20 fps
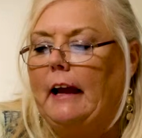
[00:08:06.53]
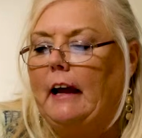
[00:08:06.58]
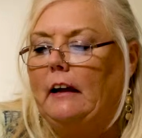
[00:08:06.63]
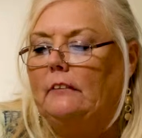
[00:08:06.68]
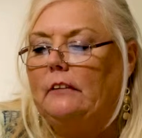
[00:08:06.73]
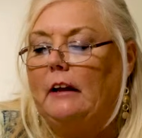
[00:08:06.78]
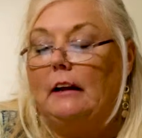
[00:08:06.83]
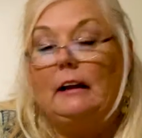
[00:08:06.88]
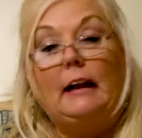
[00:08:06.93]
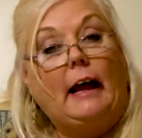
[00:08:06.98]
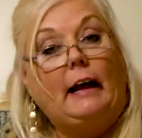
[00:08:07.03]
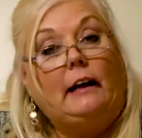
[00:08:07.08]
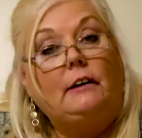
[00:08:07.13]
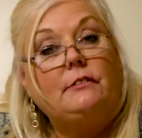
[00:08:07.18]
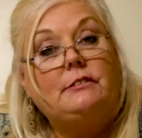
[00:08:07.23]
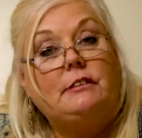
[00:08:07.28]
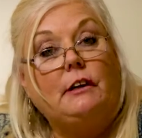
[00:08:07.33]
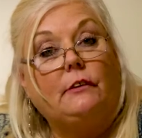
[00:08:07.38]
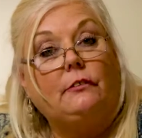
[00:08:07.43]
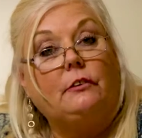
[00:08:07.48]
have a lack of
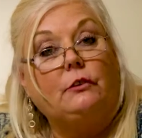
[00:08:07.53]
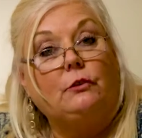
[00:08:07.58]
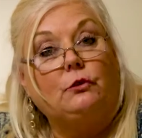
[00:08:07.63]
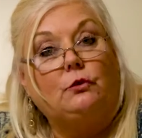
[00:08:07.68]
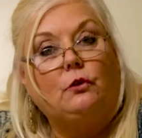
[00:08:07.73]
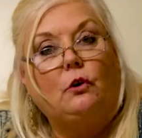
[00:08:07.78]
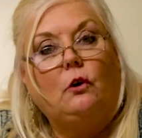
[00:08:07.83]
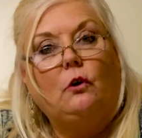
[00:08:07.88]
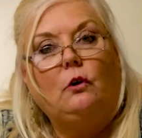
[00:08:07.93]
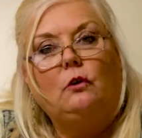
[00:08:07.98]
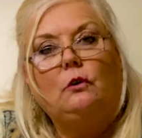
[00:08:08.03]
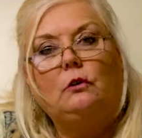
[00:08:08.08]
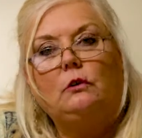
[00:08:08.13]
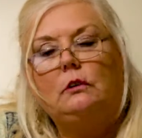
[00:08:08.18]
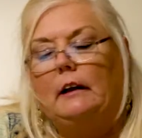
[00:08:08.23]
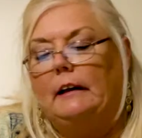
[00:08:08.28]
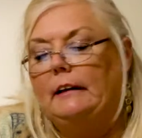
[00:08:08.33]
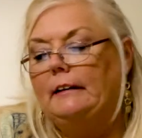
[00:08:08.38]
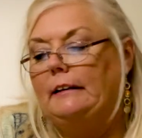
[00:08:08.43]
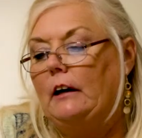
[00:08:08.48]

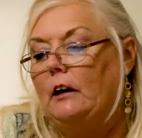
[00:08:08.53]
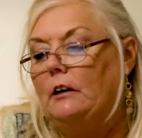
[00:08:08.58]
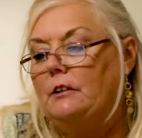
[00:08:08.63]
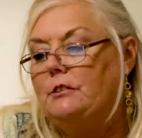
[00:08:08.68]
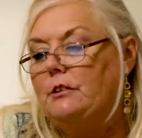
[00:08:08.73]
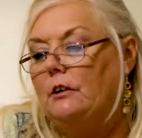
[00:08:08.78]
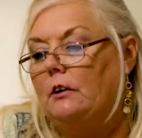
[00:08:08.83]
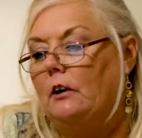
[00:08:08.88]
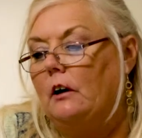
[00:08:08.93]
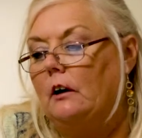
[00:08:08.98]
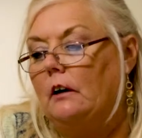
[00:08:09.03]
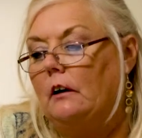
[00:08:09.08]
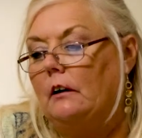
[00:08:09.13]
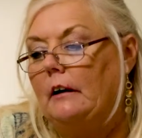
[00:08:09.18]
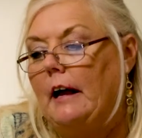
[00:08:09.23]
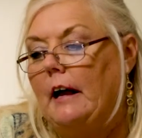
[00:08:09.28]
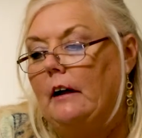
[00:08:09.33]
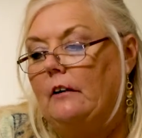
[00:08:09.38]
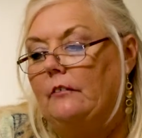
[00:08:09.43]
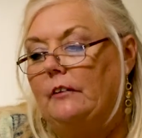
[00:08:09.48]
self-control, and they also
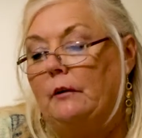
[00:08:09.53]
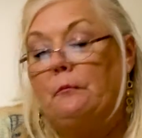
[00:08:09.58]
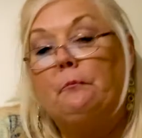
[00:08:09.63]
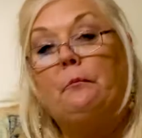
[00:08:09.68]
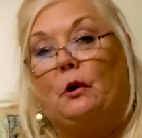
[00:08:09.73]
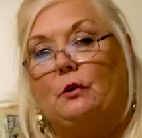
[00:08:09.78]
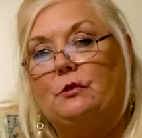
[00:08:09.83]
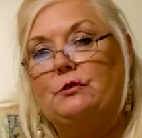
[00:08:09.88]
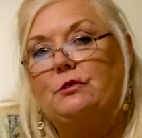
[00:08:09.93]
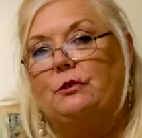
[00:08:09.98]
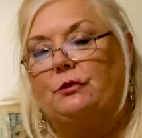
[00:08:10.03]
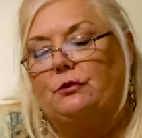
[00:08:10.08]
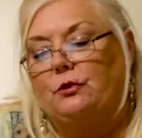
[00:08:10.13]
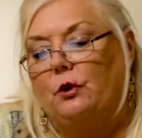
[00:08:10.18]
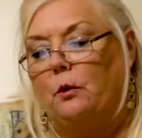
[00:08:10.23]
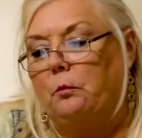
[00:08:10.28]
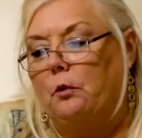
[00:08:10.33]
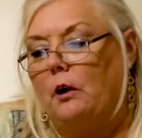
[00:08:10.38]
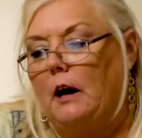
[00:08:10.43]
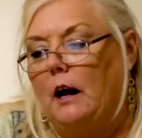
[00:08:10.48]
have impulse
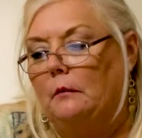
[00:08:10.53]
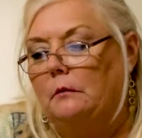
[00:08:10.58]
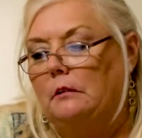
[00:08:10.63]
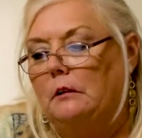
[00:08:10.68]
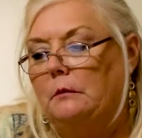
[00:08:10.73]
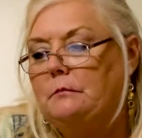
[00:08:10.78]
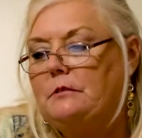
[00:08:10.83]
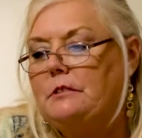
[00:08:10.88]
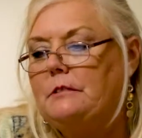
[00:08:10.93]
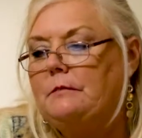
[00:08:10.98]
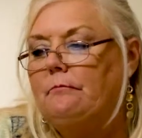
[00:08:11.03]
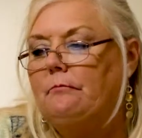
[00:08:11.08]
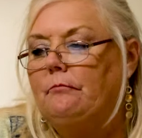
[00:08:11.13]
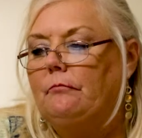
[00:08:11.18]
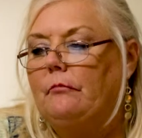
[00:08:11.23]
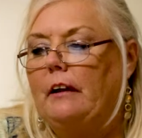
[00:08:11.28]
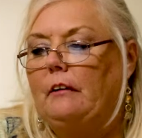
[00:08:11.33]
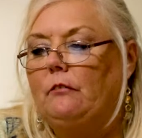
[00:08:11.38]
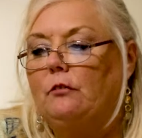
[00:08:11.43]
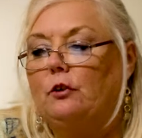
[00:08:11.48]
control problems.
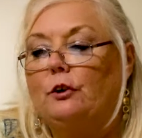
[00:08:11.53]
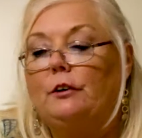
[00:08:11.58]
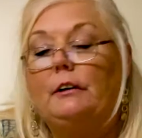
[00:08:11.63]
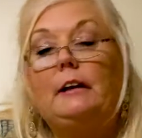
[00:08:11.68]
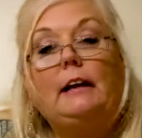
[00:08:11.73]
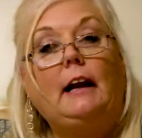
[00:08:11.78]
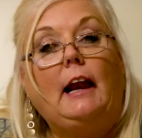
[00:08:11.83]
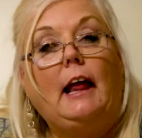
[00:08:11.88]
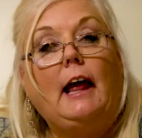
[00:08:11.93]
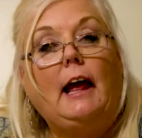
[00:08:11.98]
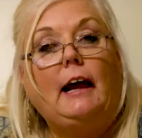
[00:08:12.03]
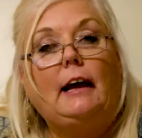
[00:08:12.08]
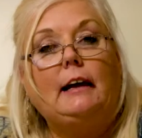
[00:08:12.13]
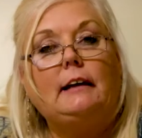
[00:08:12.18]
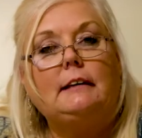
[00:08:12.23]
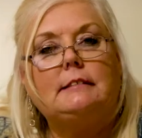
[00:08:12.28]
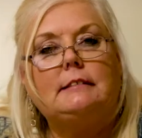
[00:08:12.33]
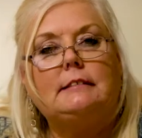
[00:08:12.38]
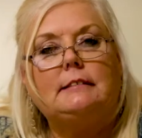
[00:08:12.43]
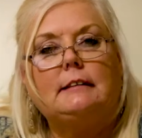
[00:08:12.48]
They have learning
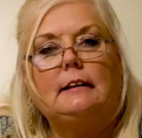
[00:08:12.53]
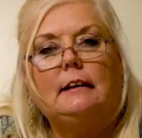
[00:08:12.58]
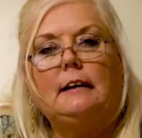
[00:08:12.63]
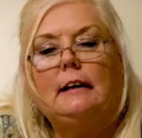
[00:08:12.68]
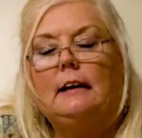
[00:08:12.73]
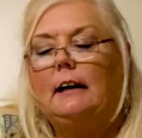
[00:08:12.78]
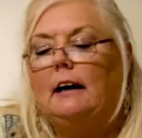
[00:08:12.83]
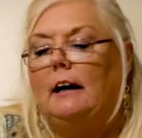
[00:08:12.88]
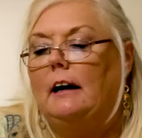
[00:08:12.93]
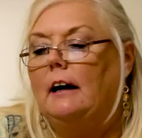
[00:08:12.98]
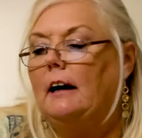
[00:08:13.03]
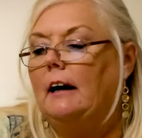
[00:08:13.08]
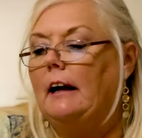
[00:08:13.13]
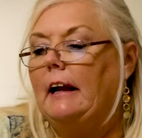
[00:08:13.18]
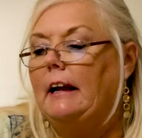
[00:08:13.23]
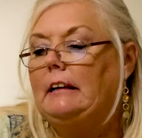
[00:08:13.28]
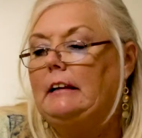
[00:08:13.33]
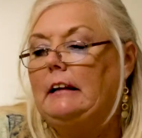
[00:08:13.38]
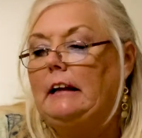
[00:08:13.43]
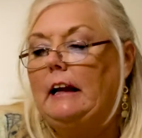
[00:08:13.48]
lags,
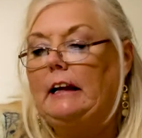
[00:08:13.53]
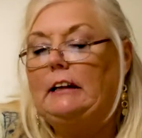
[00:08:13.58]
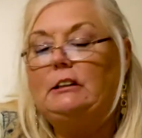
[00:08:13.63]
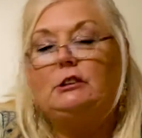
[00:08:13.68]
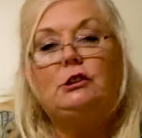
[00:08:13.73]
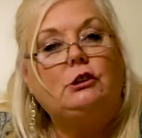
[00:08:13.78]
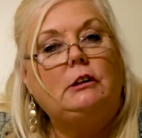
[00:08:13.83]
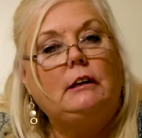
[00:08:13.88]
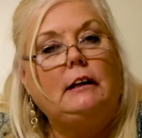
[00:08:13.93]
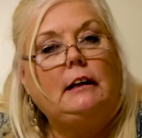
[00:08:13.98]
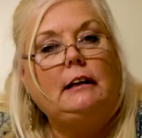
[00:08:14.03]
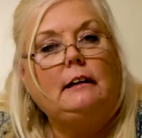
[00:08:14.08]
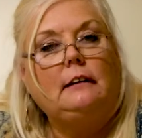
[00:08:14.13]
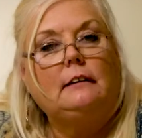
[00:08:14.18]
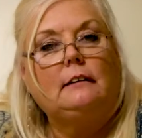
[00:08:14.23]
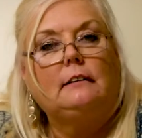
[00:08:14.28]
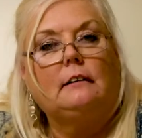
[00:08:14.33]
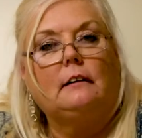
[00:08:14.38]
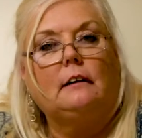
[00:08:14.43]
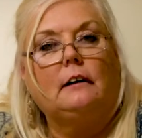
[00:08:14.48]
ADHD
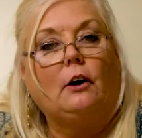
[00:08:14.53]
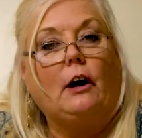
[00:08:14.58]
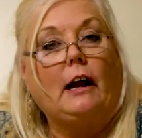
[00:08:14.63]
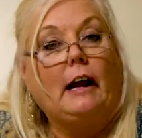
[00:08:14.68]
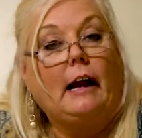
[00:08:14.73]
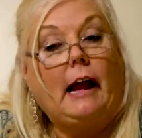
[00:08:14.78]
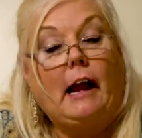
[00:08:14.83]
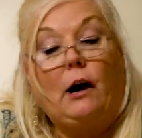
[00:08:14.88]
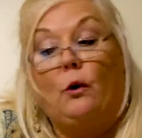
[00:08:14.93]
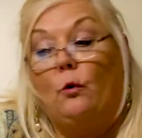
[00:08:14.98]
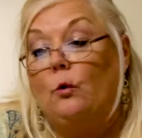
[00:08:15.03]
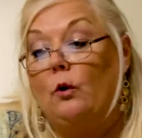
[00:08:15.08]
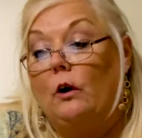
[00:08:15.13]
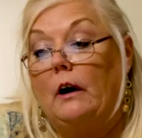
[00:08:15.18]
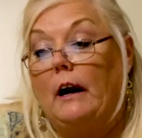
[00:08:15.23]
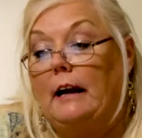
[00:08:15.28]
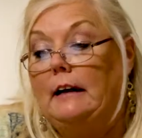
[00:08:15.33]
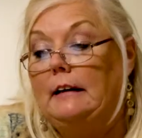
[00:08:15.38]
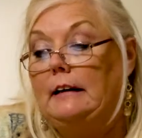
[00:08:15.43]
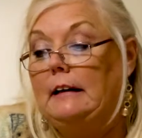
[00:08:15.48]

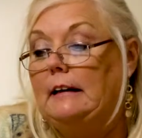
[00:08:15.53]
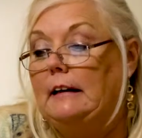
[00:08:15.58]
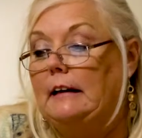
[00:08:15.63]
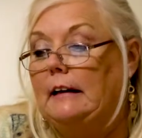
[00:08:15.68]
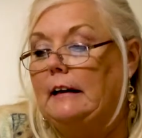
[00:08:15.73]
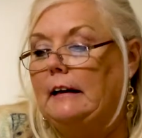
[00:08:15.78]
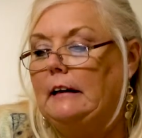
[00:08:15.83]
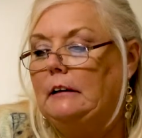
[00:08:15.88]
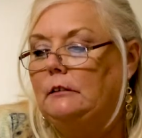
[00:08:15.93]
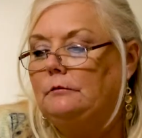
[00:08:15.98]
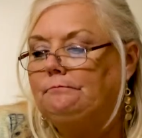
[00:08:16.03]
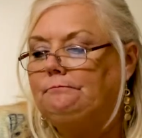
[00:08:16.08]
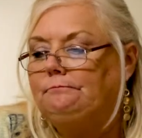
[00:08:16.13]
or ADD.